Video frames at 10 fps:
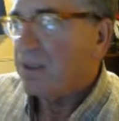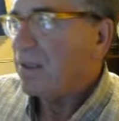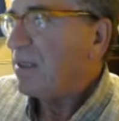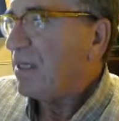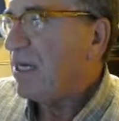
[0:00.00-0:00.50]

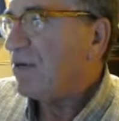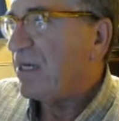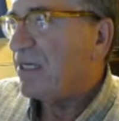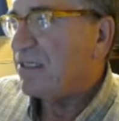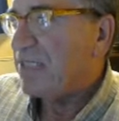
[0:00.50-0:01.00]
Here
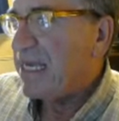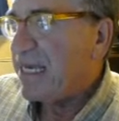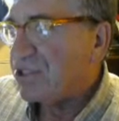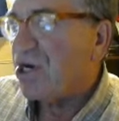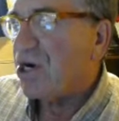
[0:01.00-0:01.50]
is the
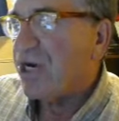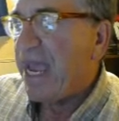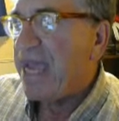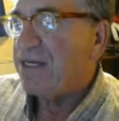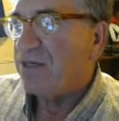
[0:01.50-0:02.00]
Ishtar
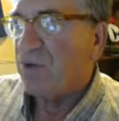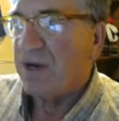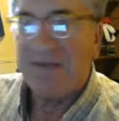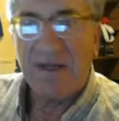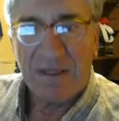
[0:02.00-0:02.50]
Gate, one of
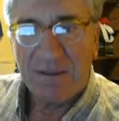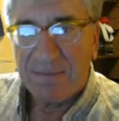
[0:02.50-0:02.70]
the